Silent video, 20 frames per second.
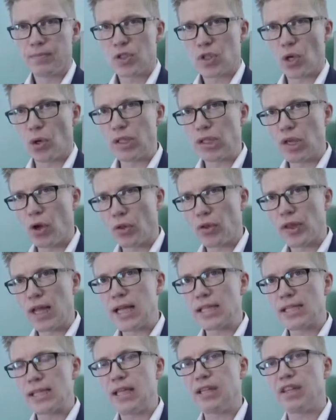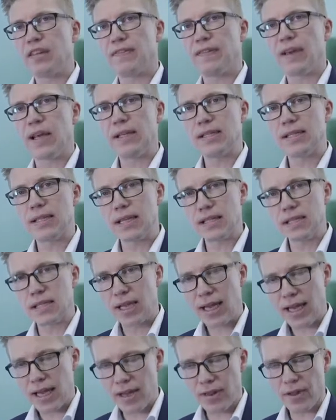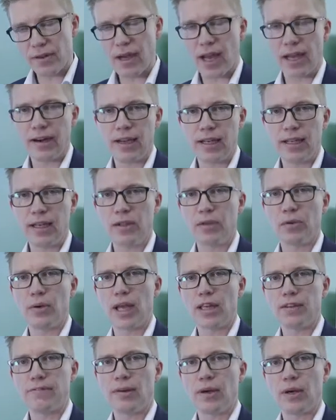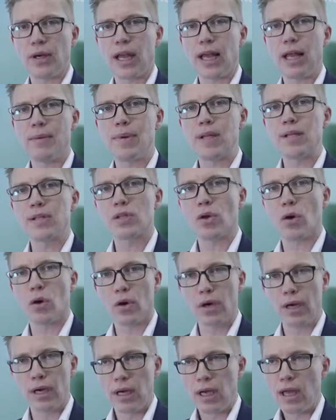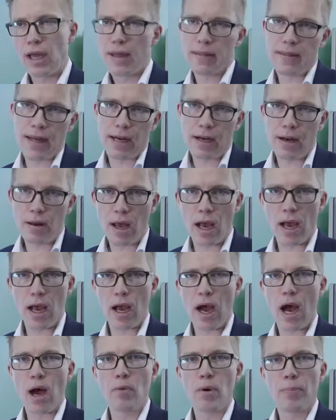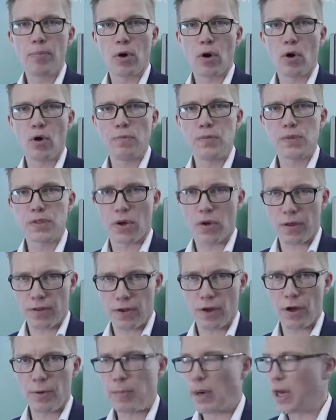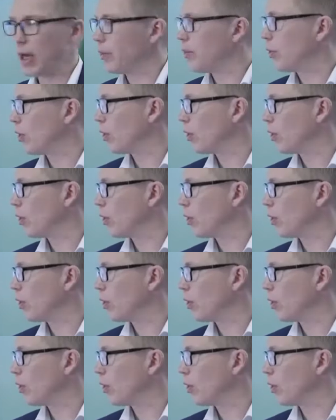So it contains interfaces either directly to network elements or then uh, our probes or third-party